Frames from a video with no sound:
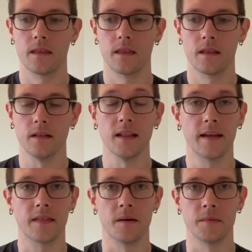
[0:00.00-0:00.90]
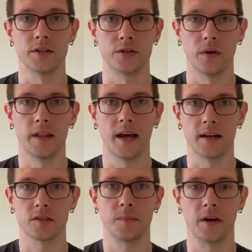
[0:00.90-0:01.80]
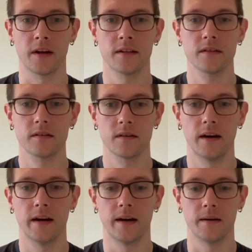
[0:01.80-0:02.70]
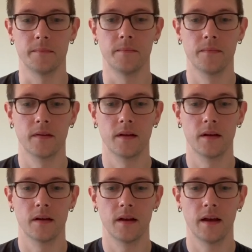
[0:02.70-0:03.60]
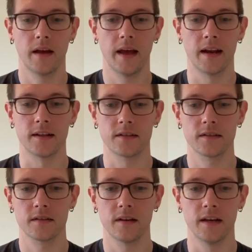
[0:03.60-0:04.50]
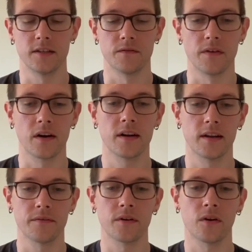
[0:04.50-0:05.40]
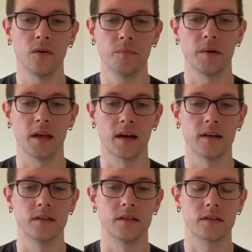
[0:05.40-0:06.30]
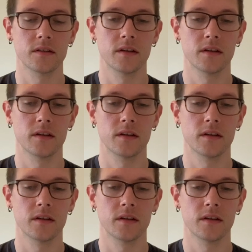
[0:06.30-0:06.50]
let them enjoy that experience. And it's very difficult because